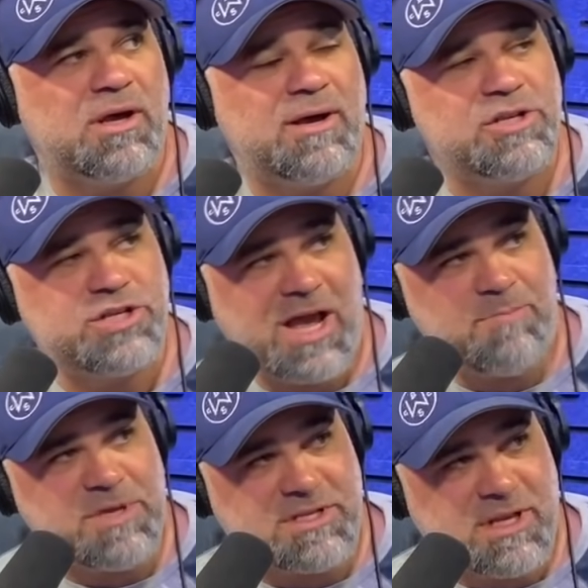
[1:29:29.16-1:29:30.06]

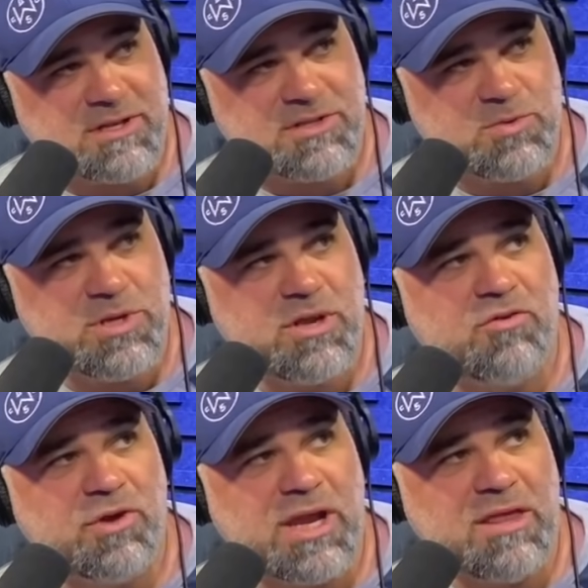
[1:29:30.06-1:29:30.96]
Chappie says, do we
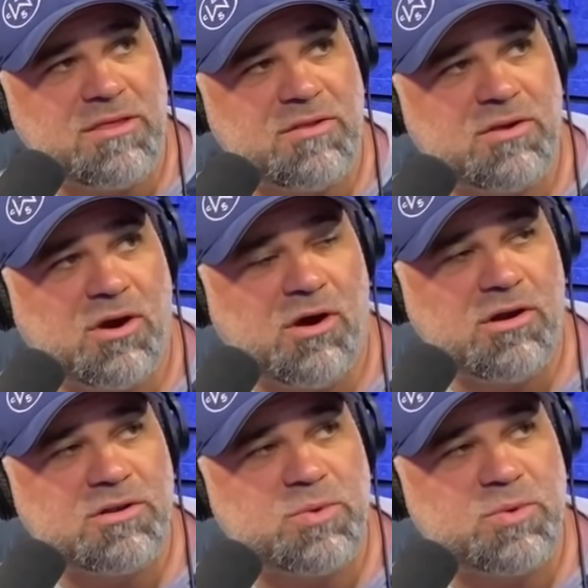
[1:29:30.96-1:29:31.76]
agree that